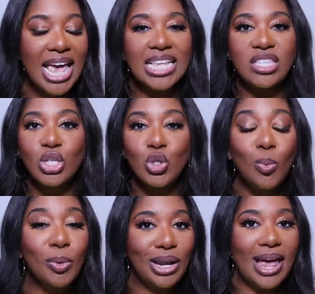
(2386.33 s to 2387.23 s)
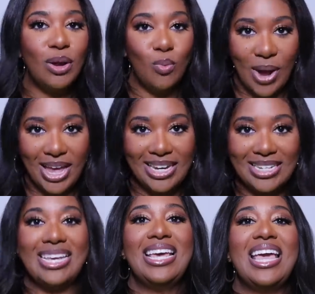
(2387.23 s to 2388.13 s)
It's super
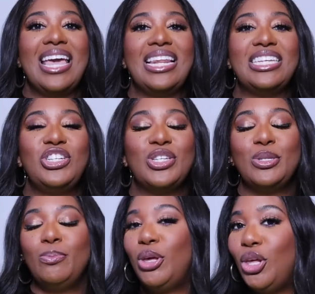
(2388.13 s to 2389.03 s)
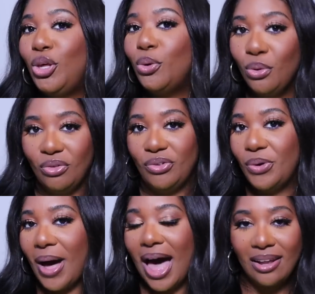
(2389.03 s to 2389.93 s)
lightweight. It is just
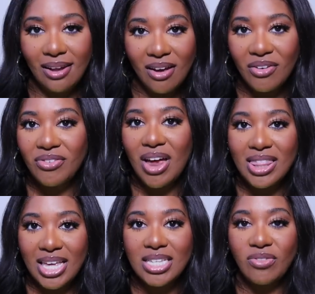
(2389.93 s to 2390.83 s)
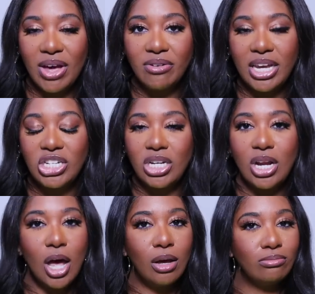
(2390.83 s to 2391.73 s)
beautiful. I love this
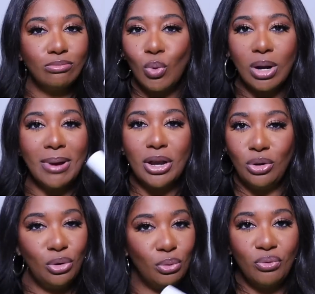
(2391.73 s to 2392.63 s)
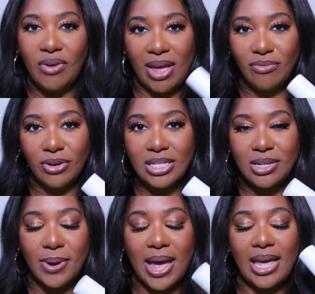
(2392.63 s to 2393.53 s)
foundation one of my new favorites.
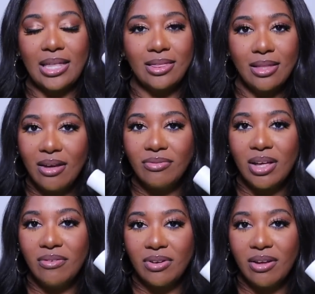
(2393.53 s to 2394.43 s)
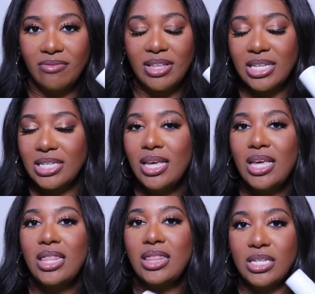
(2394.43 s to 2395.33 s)
Okay. Love, love, love this.
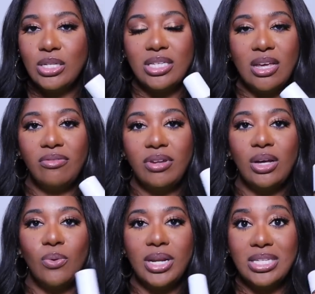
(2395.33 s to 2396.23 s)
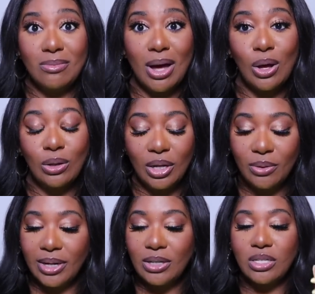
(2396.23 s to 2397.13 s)
This is definitely going into my holy
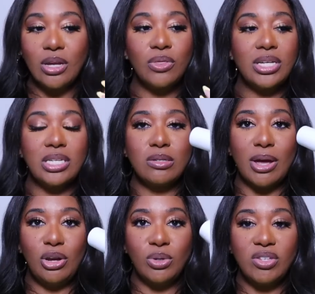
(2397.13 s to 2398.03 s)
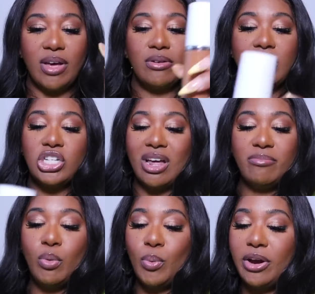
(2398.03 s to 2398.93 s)
grail. So this is my newest foundation. I've
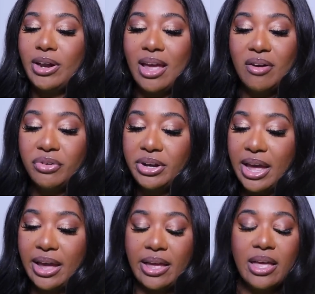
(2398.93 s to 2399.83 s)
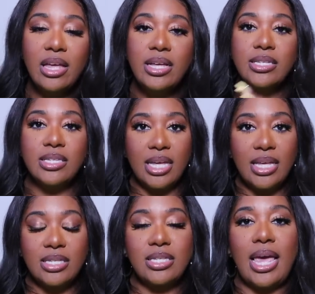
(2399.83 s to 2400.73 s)
been wearing it every day since.